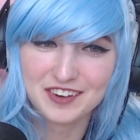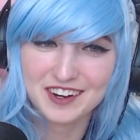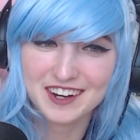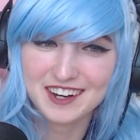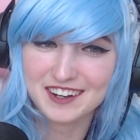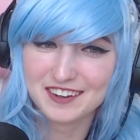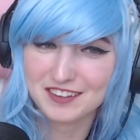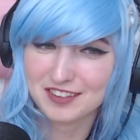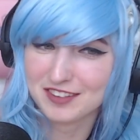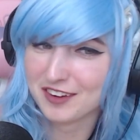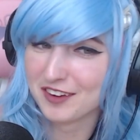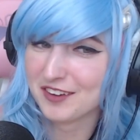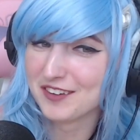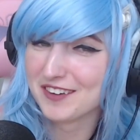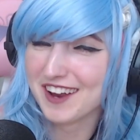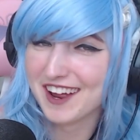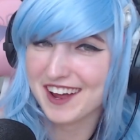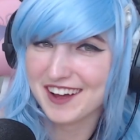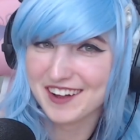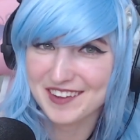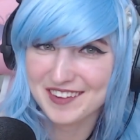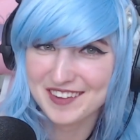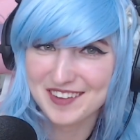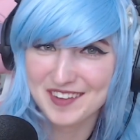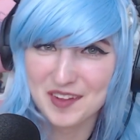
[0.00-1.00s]
three, two
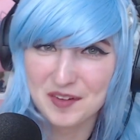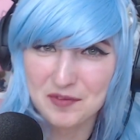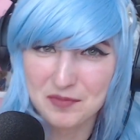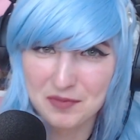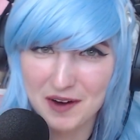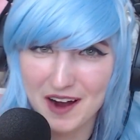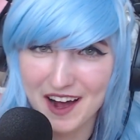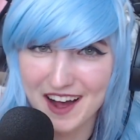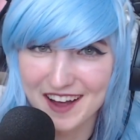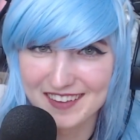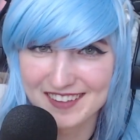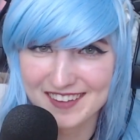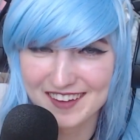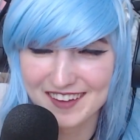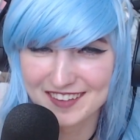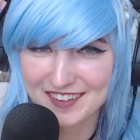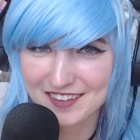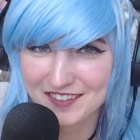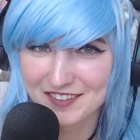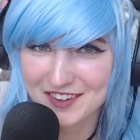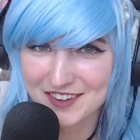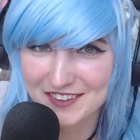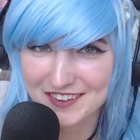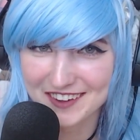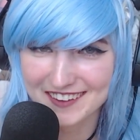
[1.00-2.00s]
nails in the process
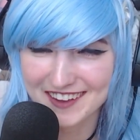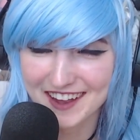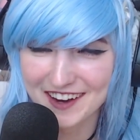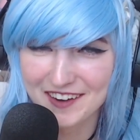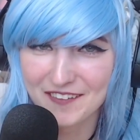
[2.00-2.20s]
of doing